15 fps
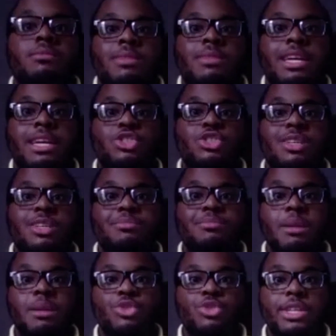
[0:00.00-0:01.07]
Actually,
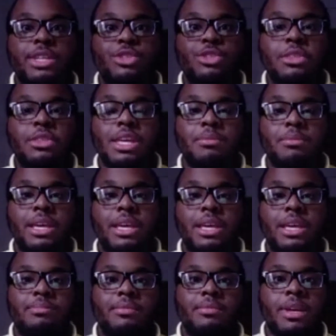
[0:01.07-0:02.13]
I'm trying to do the same
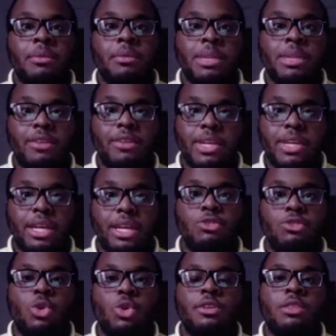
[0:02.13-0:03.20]
thing. I'm an advocate, of
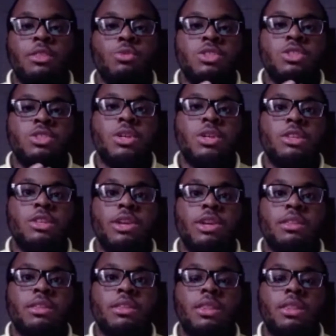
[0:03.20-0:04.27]
course, which is one of the
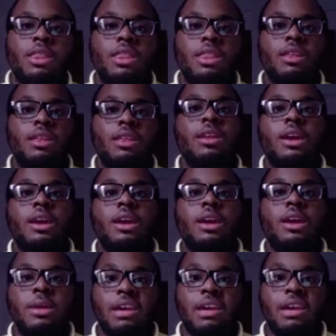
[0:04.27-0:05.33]
reasons I
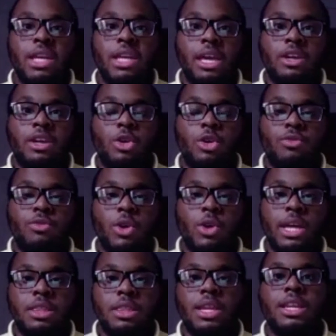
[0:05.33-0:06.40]
am an advocating host
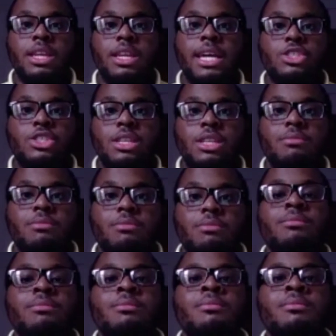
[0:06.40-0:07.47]
for SA in Action,
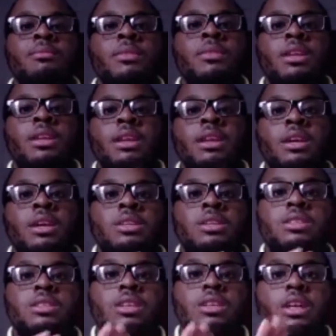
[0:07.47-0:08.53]

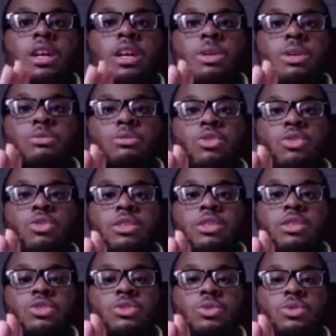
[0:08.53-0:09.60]
and how I'm trying
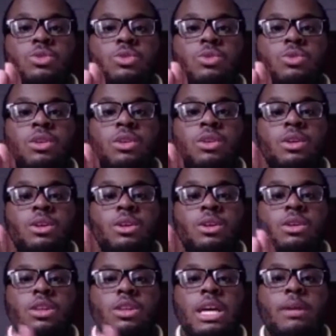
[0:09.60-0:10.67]
to
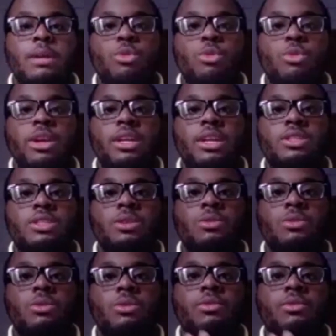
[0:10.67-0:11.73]
collaborate
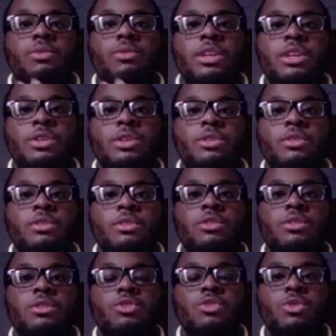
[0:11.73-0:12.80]
with others
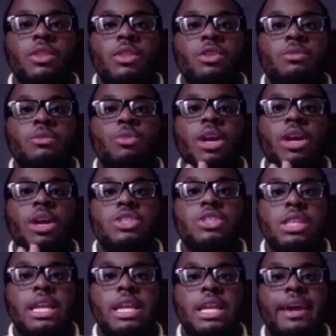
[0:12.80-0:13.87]
through a certain
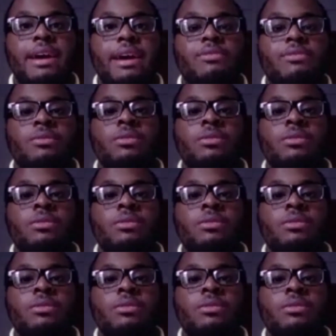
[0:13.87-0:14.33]
project that I have.